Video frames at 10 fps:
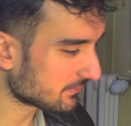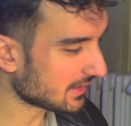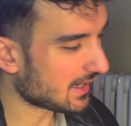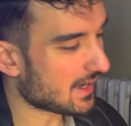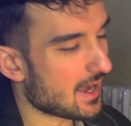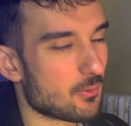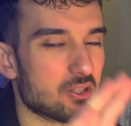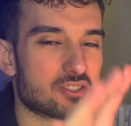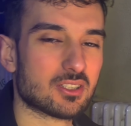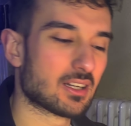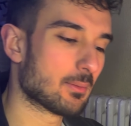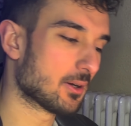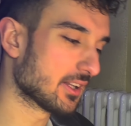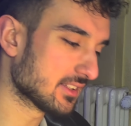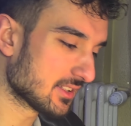I will talk
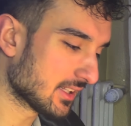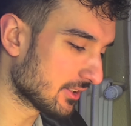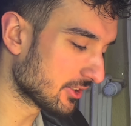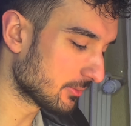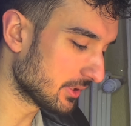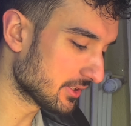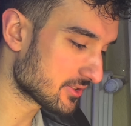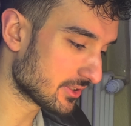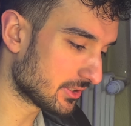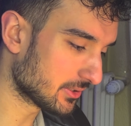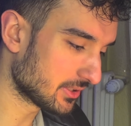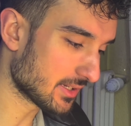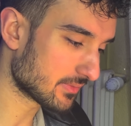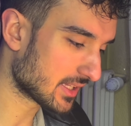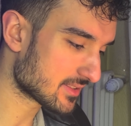about it in another video. So yeah,
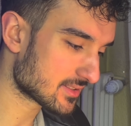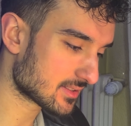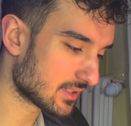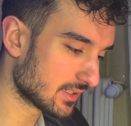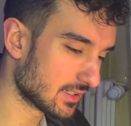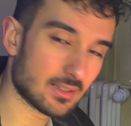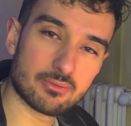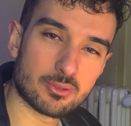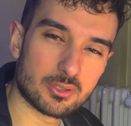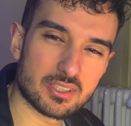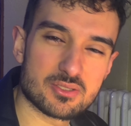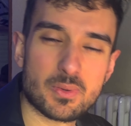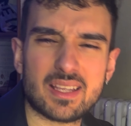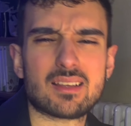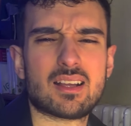that's for this
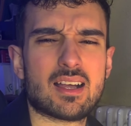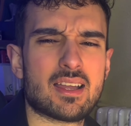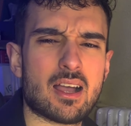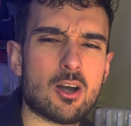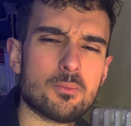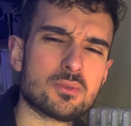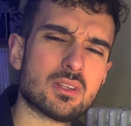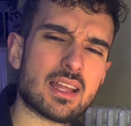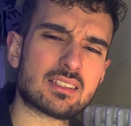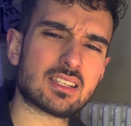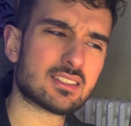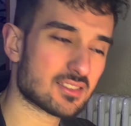week. I hope you like it.